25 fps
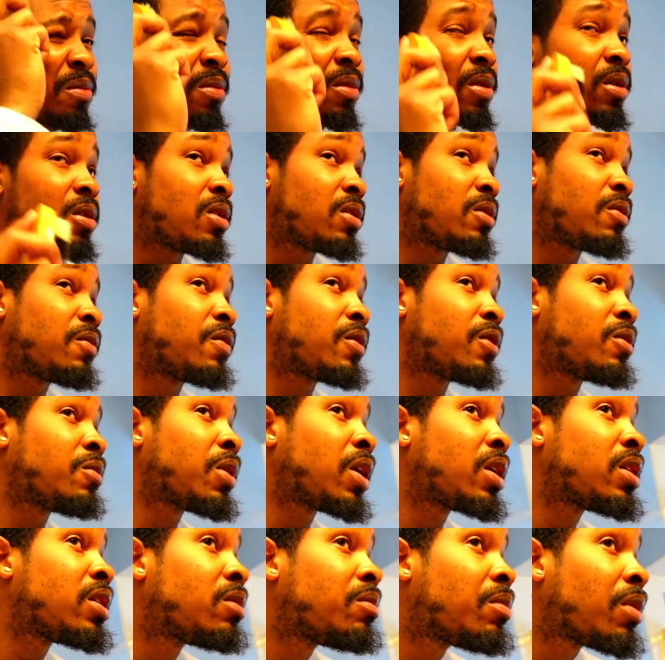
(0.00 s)
But you feel me?
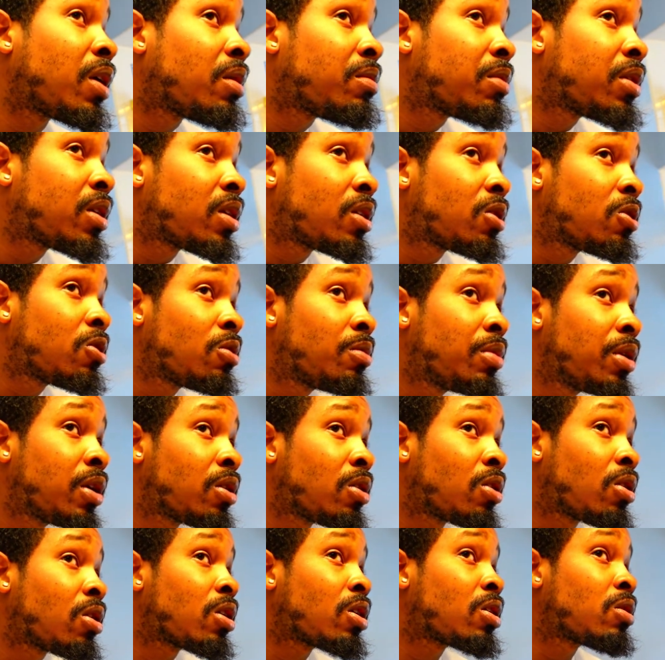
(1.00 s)
I need to buy me a little bit
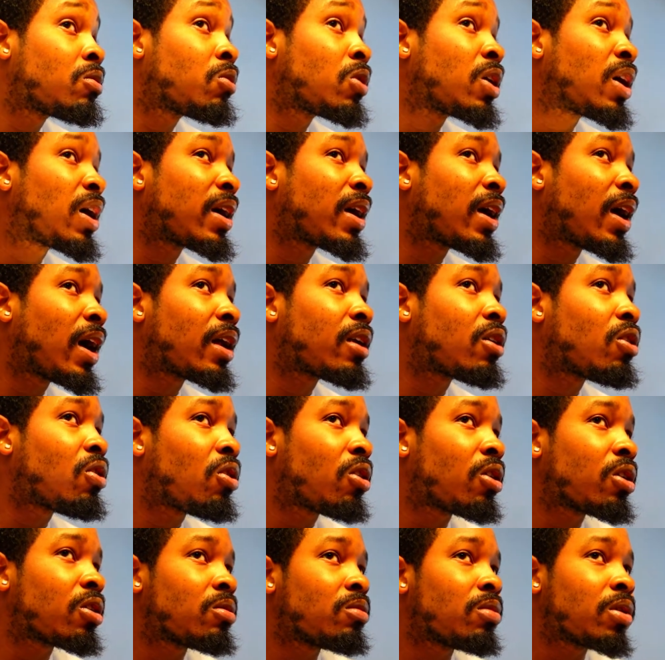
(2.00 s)
harder, but I got a
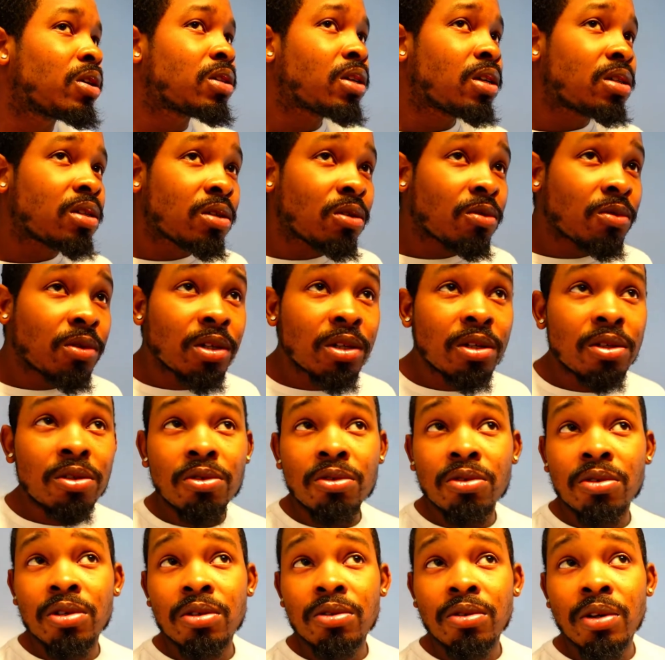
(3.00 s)
harder brush. I just don't want to
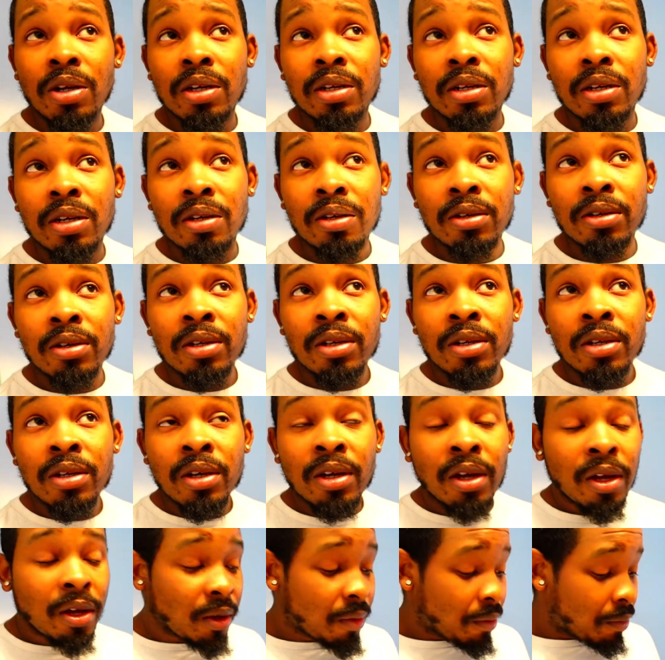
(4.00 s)
use it right now.
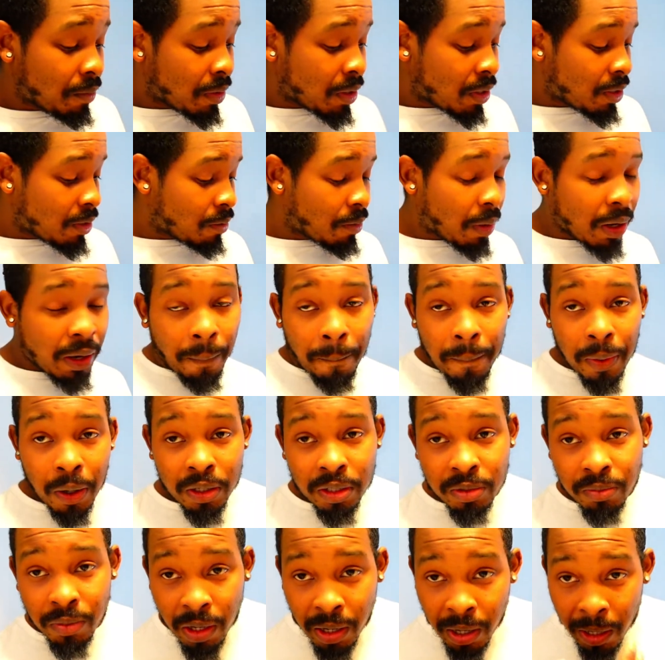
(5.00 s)
But I'm about to
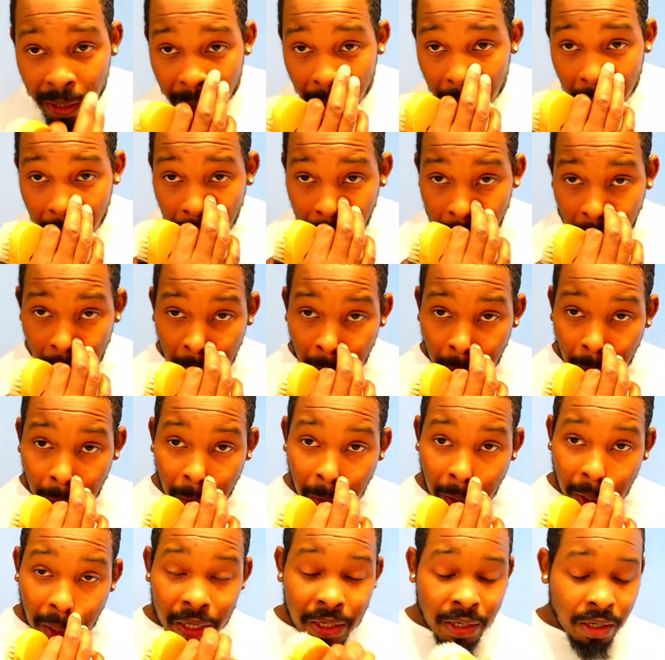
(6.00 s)
brush my hair out real
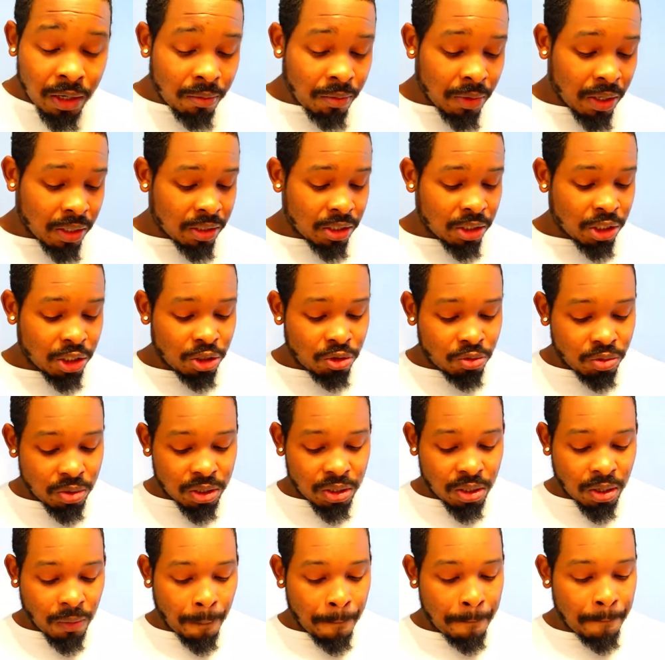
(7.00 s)
quick and then I'm about to shoot
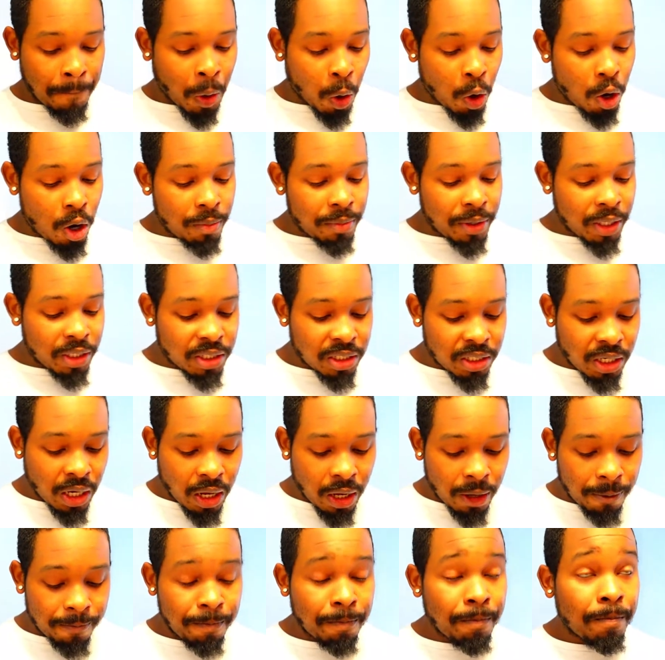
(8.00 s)
to the barber
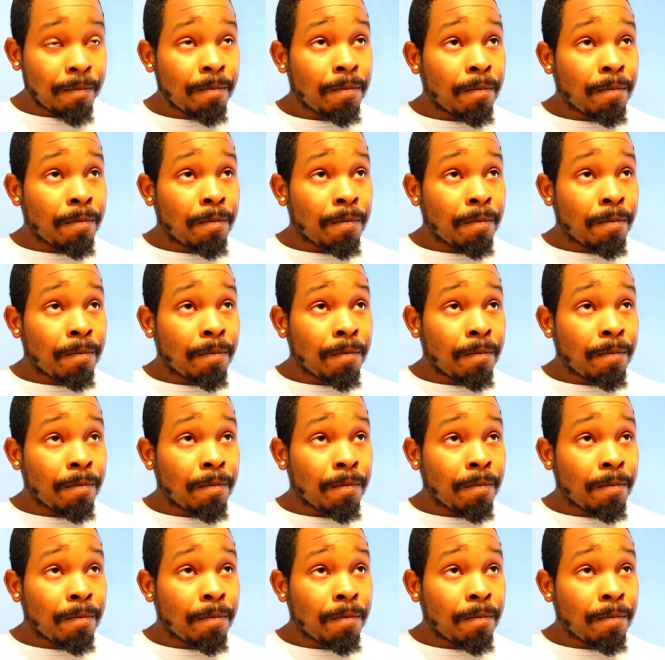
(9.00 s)
shop